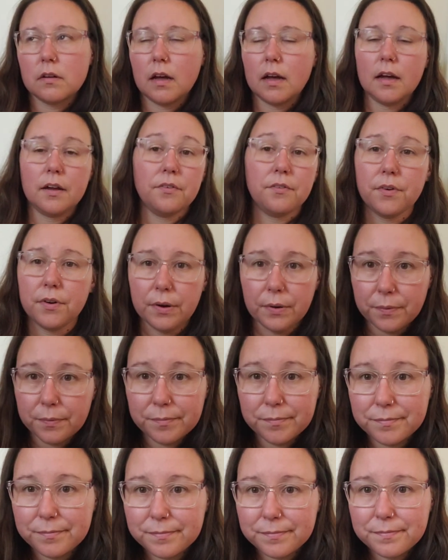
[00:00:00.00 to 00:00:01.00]
I don't know.
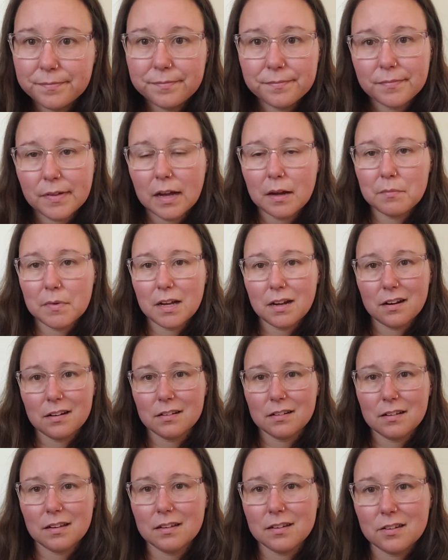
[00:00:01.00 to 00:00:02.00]
I'm not
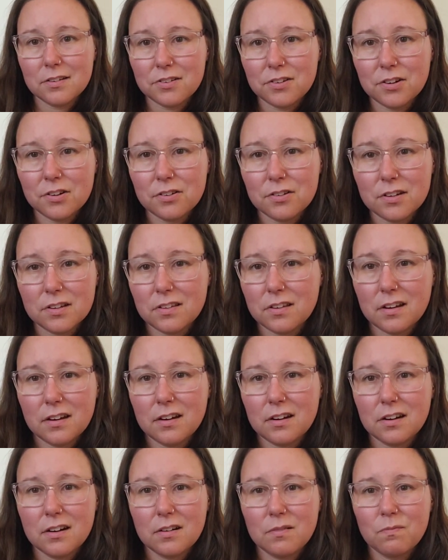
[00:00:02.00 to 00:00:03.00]
an interior
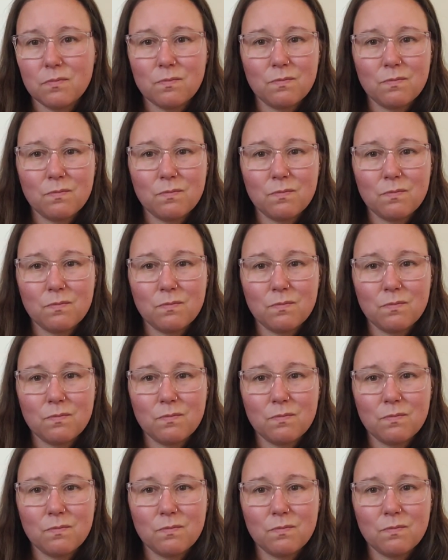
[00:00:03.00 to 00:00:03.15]
designer.